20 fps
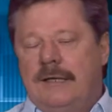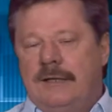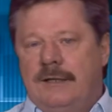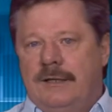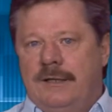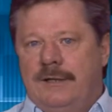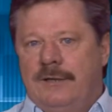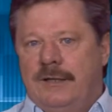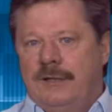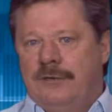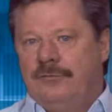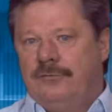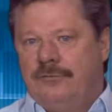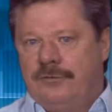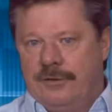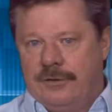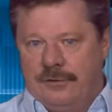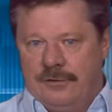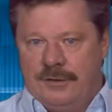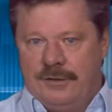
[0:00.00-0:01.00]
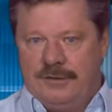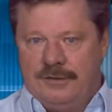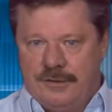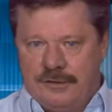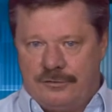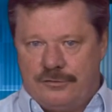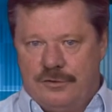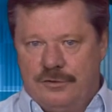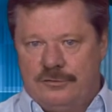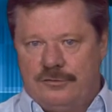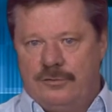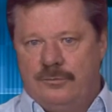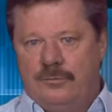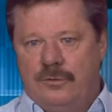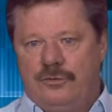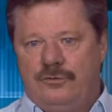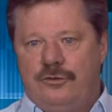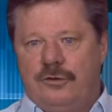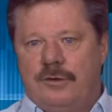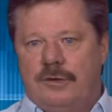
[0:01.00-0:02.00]
And then figure the distance in
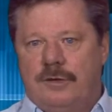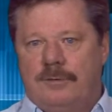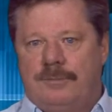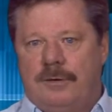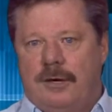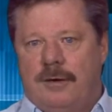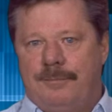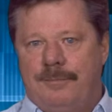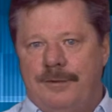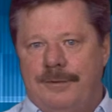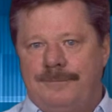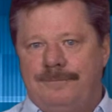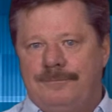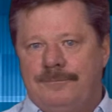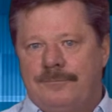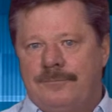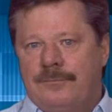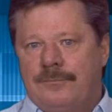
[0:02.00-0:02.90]
which you're going to pump it